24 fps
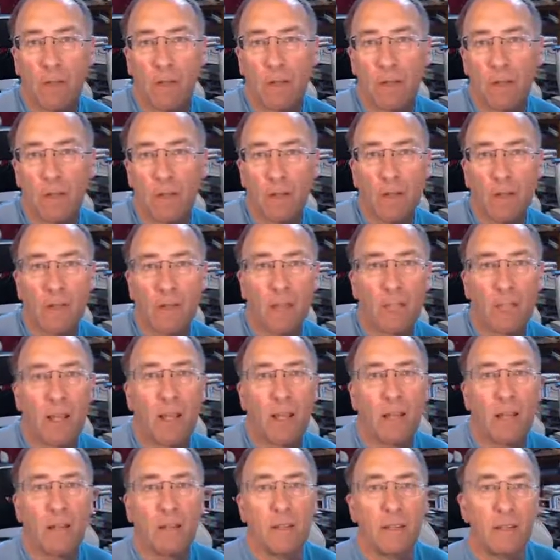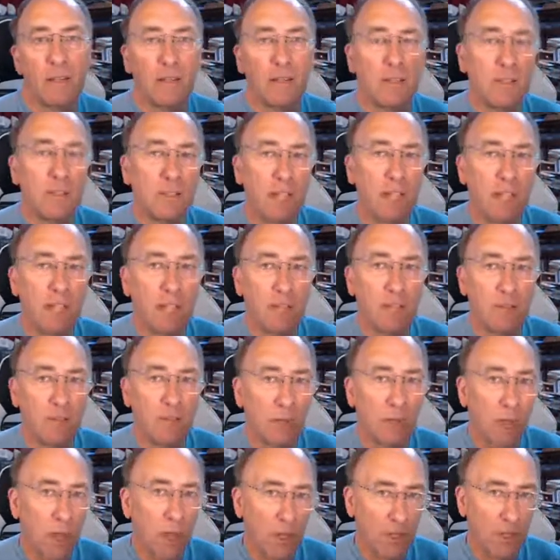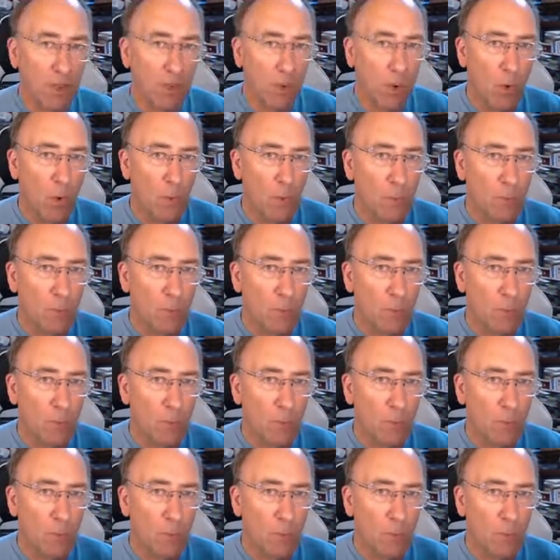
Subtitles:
and understand it and take it for what it was.